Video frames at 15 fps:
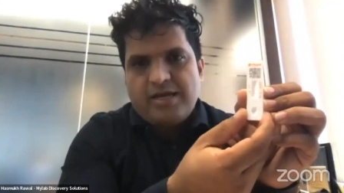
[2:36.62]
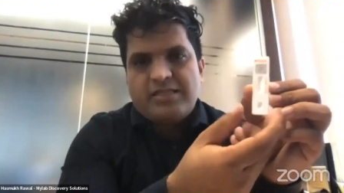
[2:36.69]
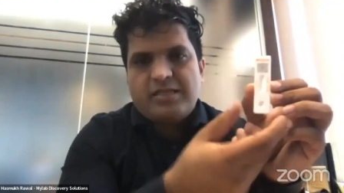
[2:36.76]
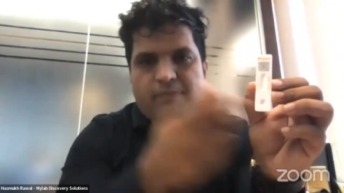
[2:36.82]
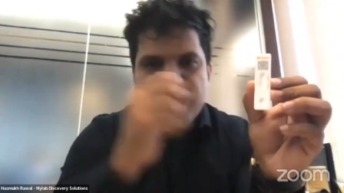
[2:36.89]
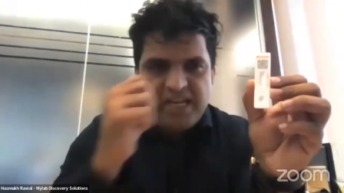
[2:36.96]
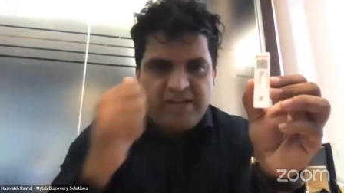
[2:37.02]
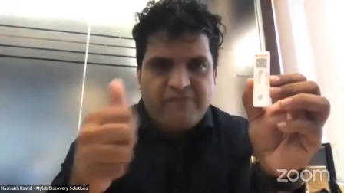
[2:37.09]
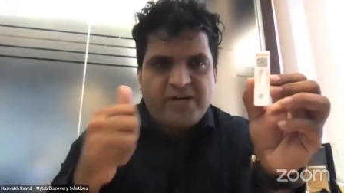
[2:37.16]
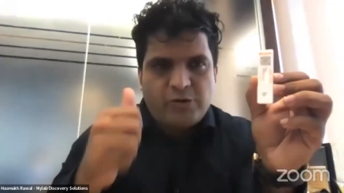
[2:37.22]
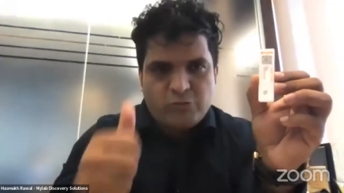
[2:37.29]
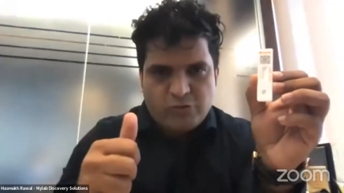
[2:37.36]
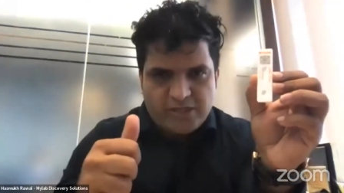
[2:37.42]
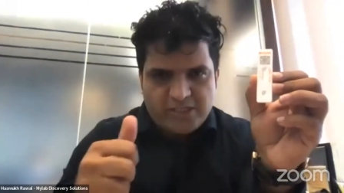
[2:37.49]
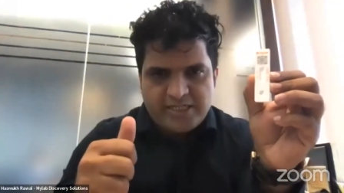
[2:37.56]
The benefit
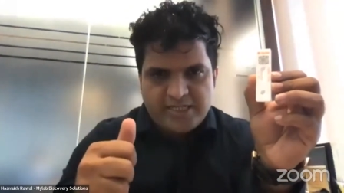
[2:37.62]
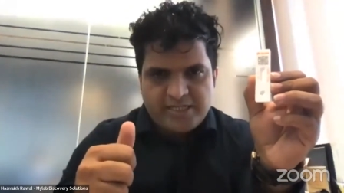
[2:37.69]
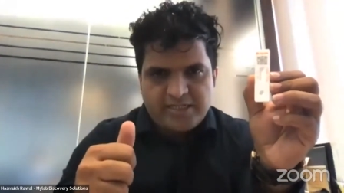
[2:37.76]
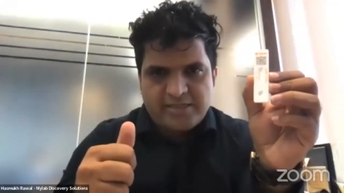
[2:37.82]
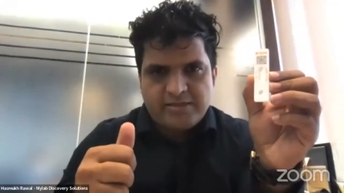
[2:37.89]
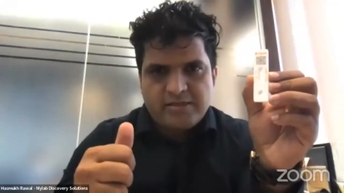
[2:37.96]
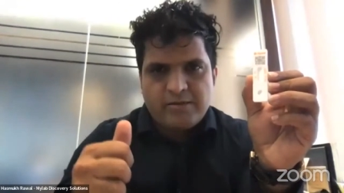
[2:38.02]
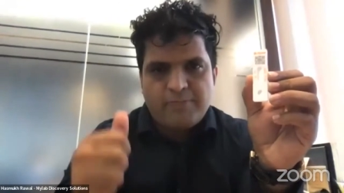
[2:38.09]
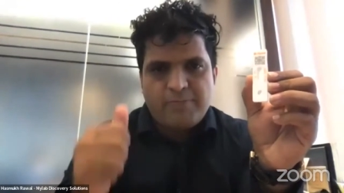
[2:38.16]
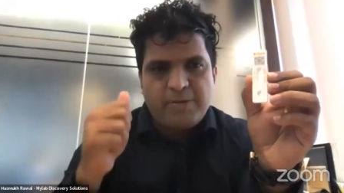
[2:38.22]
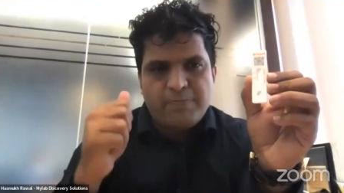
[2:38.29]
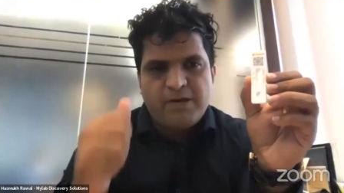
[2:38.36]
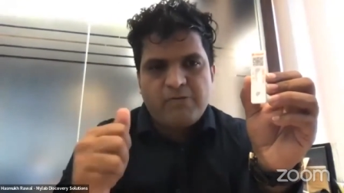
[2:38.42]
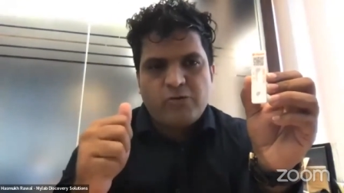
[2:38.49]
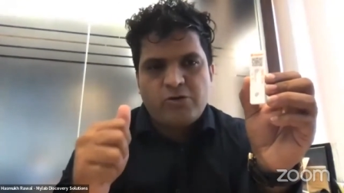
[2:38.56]
to this is
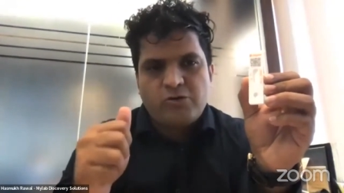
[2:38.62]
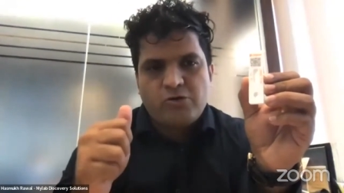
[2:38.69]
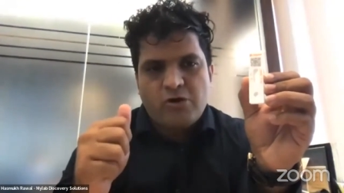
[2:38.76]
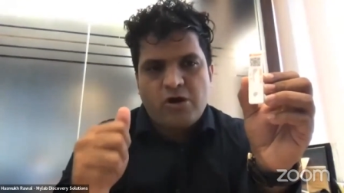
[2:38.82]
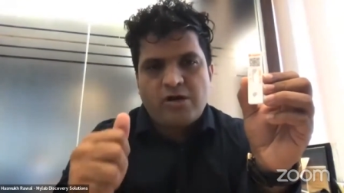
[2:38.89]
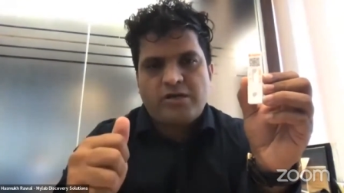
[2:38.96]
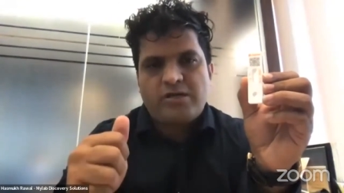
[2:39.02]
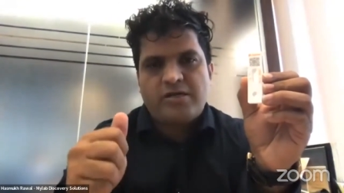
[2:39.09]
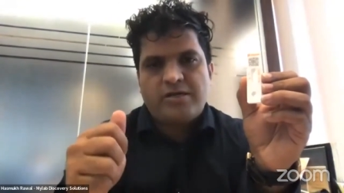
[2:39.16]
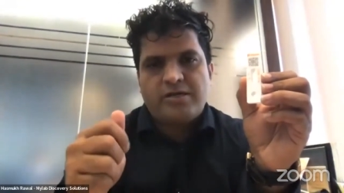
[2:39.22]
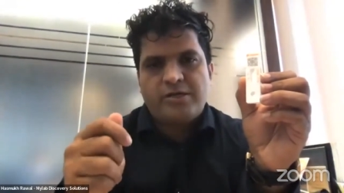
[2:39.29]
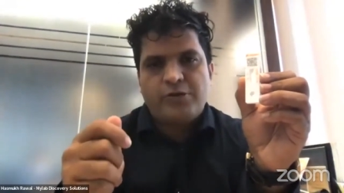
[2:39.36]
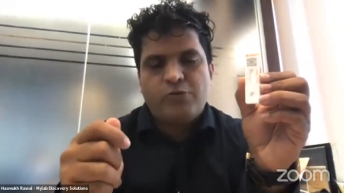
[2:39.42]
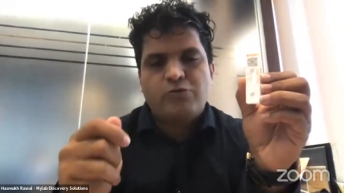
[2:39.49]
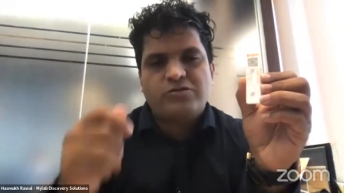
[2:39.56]
people would not
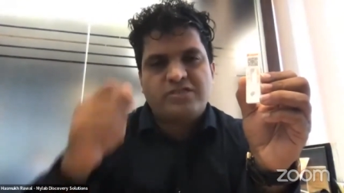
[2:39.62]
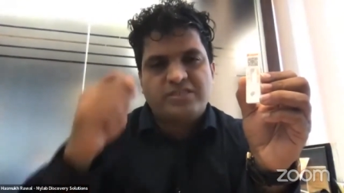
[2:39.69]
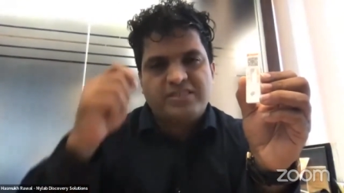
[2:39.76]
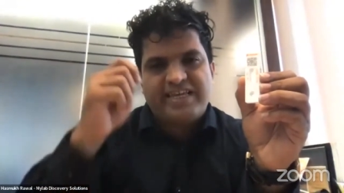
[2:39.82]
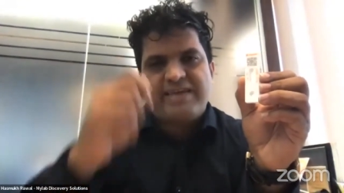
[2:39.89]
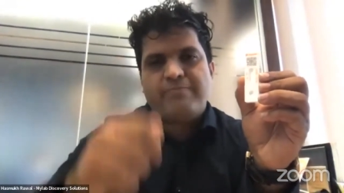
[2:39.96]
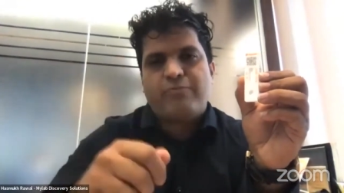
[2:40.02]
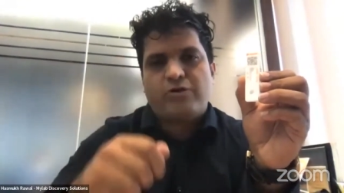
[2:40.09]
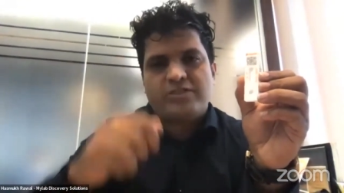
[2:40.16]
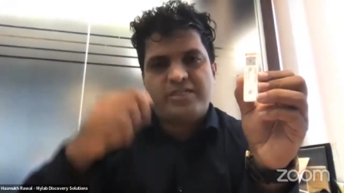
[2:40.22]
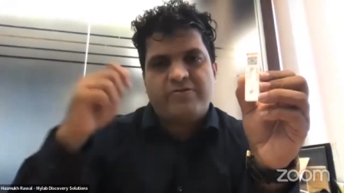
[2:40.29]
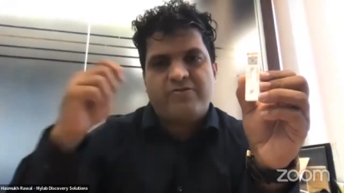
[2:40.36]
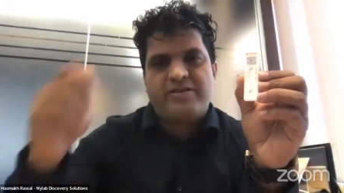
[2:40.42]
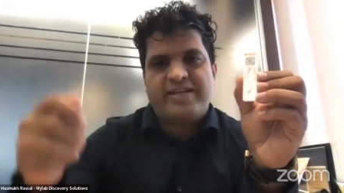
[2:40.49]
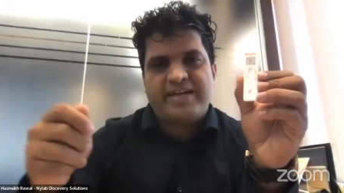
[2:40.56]
use same
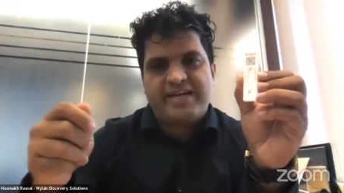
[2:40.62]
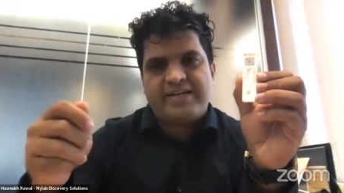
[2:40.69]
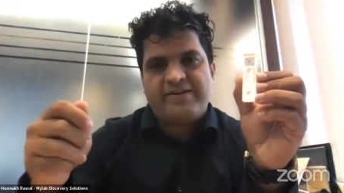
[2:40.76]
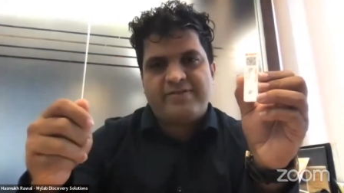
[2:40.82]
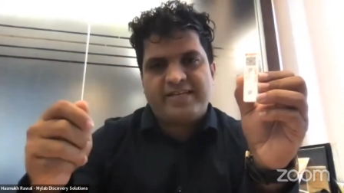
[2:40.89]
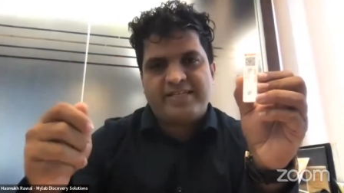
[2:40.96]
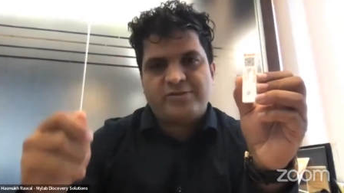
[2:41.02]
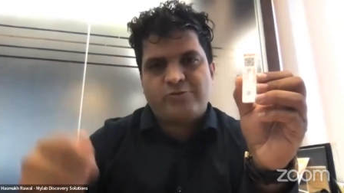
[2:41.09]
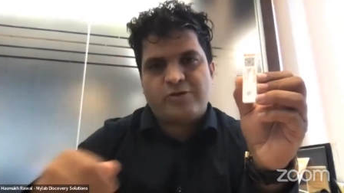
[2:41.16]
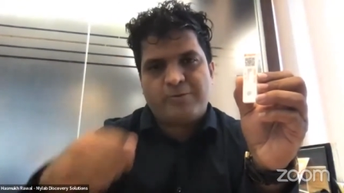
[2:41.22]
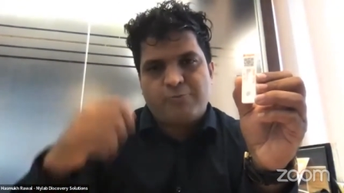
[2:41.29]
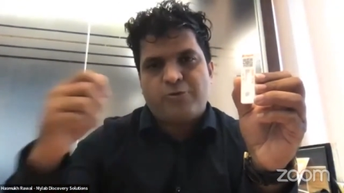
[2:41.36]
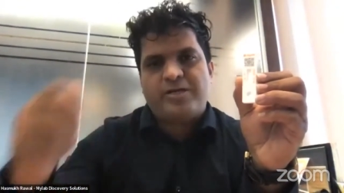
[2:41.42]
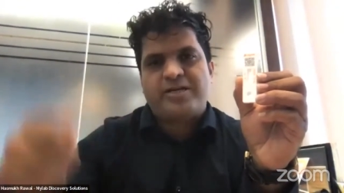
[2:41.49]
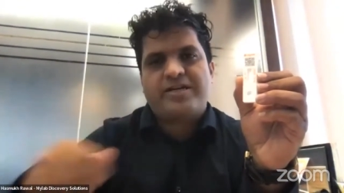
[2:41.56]
positive or negative test to
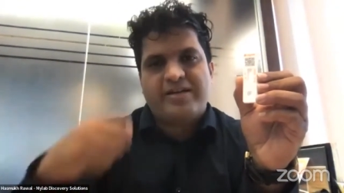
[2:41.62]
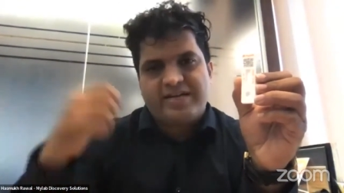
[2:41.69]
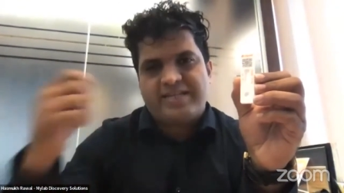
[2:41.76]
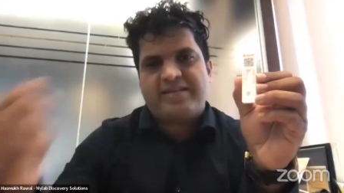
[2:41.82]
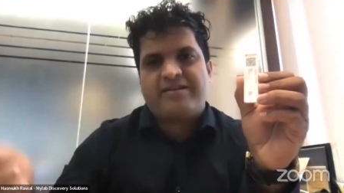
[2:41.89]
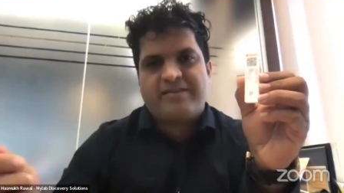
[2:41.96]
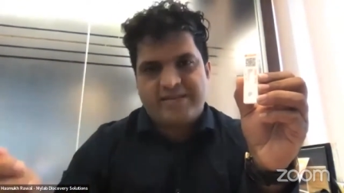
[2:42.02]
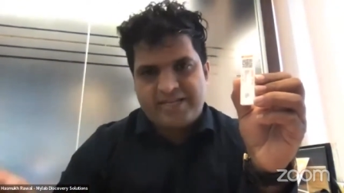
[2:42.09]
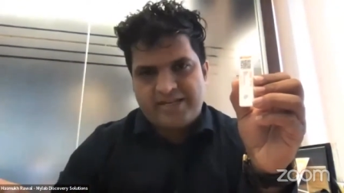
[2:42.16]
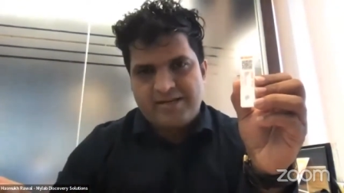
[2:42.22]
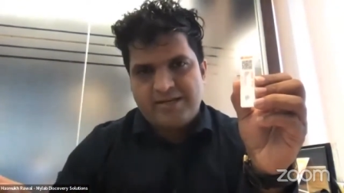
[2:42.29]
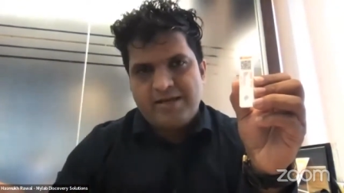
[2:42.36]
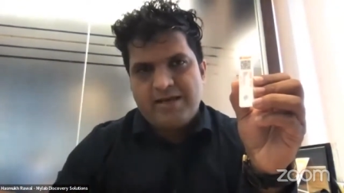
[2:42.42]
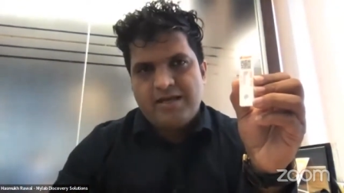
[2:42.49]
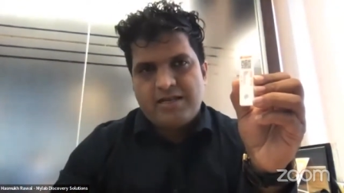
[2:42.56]
report it again and again.
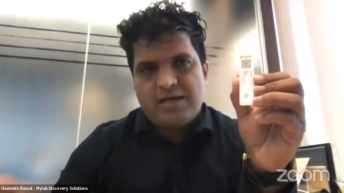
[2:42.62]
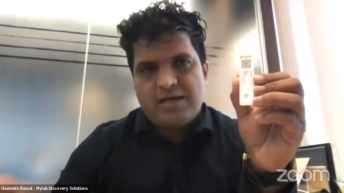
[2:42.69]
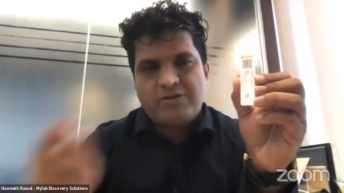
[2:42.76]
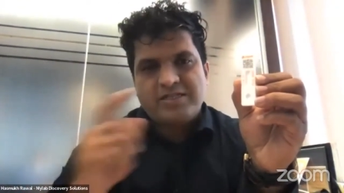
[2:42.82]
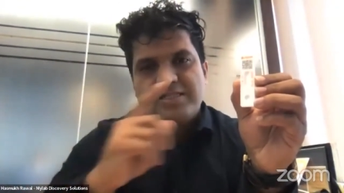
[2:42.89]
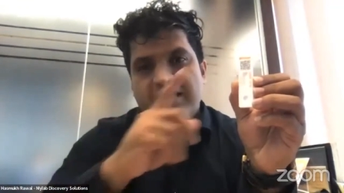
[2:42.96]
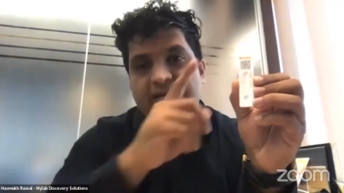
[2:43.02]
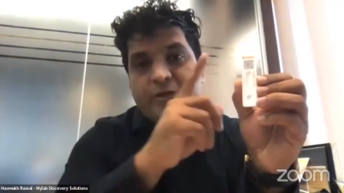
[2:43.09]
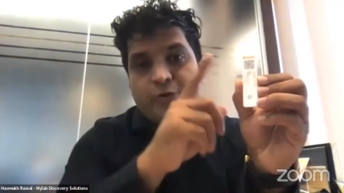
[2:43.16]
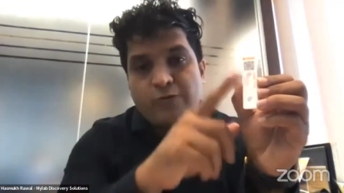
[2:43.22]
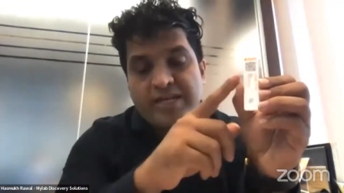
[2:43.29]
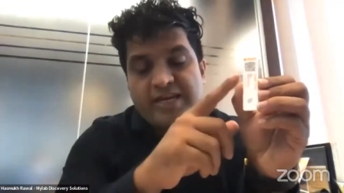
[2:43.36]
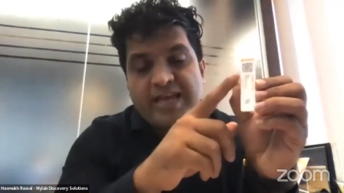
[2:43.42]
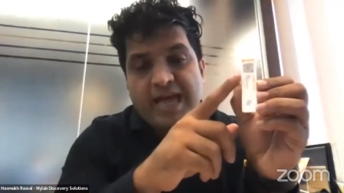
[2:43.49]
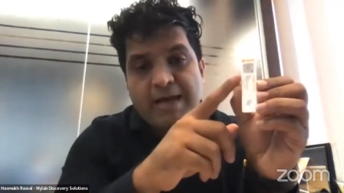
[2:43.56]
Now, this is again unique,